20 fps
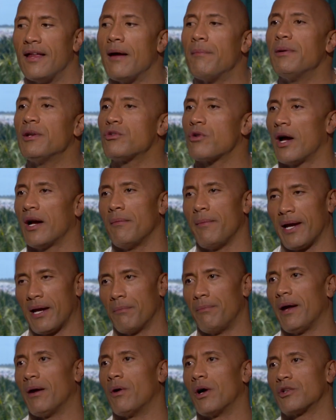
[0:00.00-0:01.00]
They've been trying to make
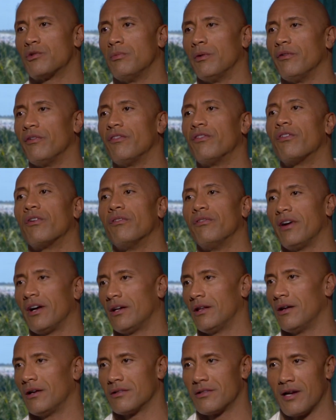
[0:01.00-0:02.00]
a Baywatch movie for a
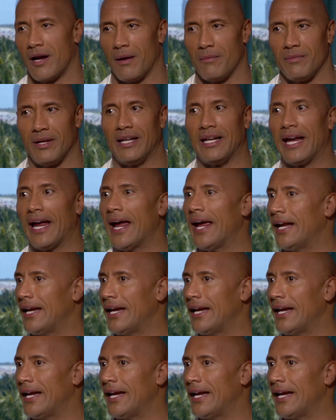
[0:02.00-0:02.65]
very long time. In the 80s.